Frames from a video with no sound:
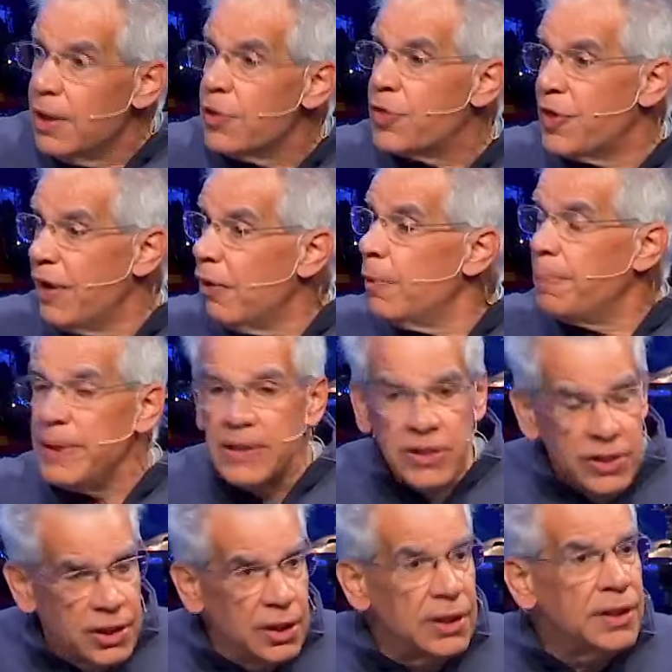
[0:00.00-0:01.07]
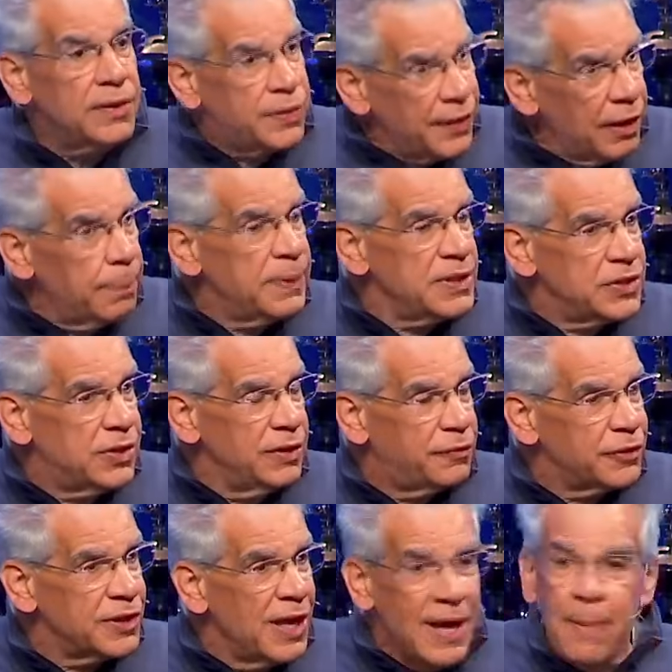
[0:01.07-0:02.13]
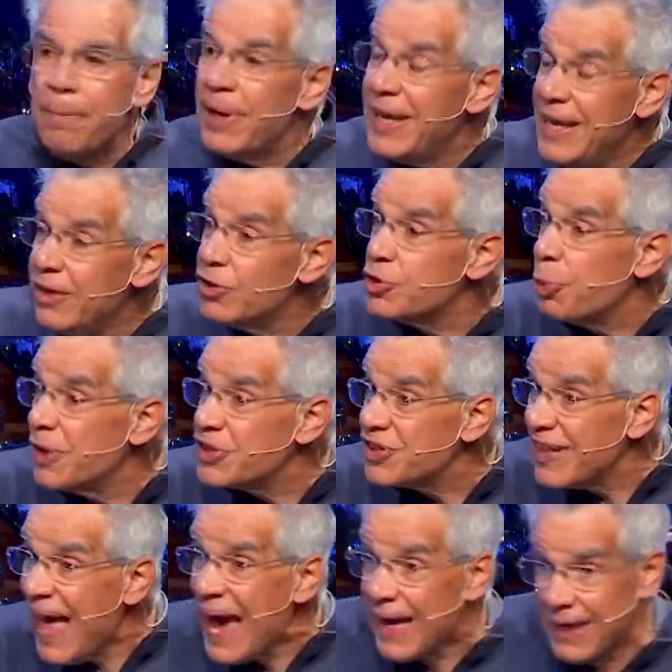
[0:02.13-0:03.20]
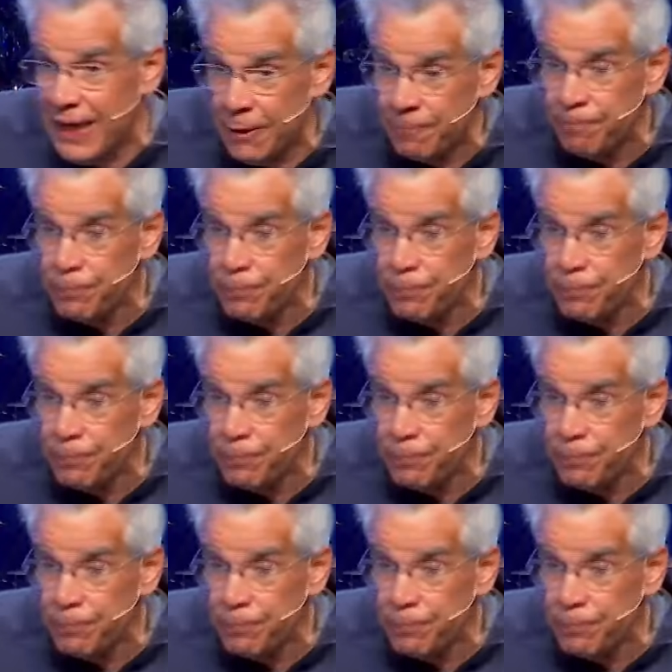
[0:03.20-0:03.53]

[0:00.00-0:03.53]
Therapy is good for, but here's what's lacking.